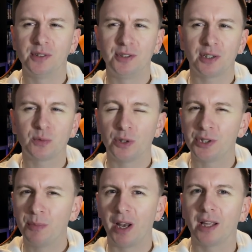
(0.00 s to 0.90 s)
I'd suggest
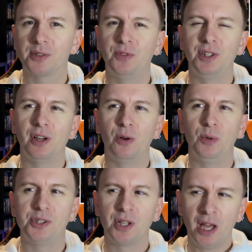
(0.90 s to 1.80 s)
watching my last video,
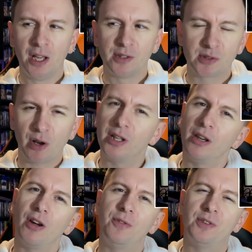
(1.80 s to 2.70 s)
which
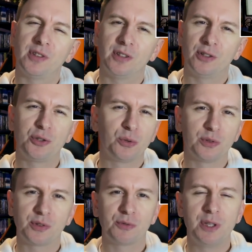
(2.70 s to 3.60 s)
started life as a
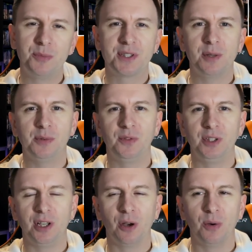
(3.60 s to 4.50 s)
short streamer tips
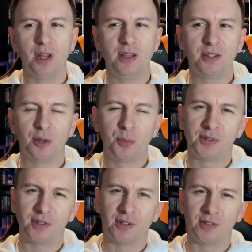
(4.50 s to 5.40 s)
video and ended up
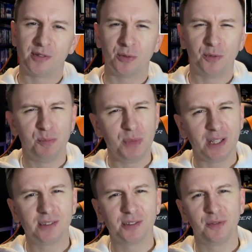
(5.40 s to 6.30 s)
as a sort of
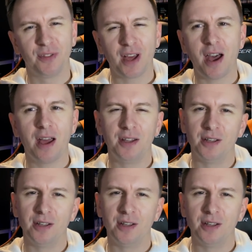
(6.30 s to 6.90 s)
mix of that and